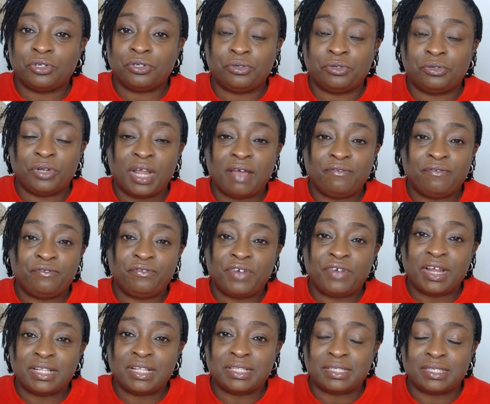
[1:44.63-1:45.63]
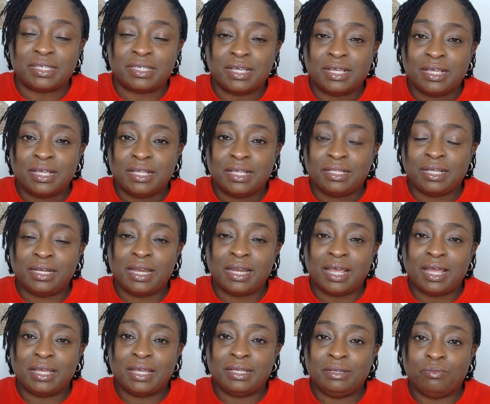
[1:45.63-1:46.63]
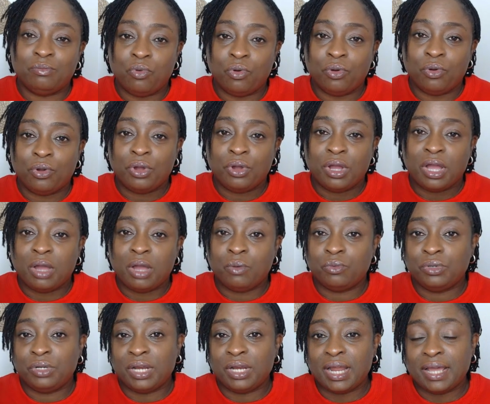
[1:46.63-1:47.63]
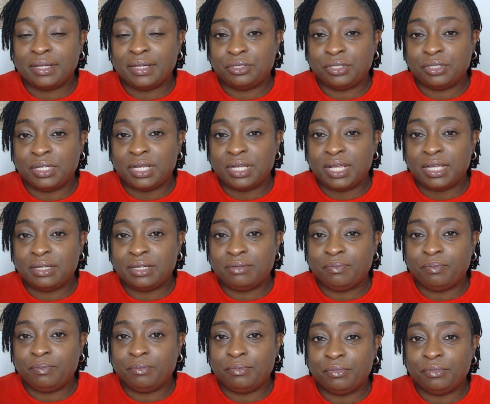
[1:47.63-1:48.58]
You could have friends that are Igbo and would like to learn